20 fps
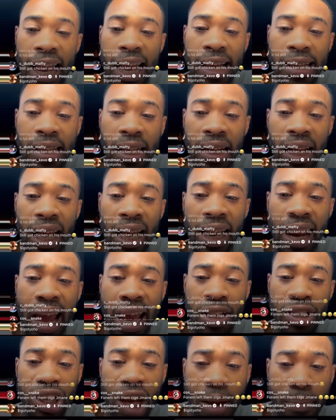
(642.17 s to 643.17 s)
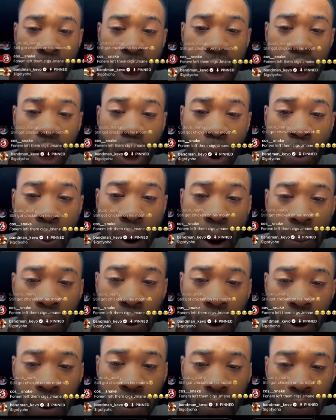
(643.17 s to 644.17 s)
It's a nigga named J Main gonna
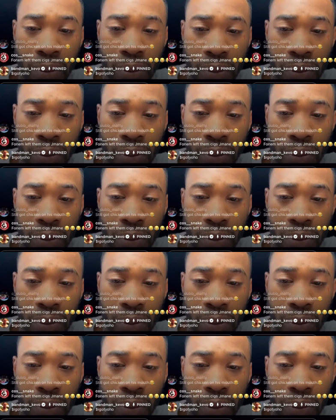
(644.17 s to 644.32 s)
pop up.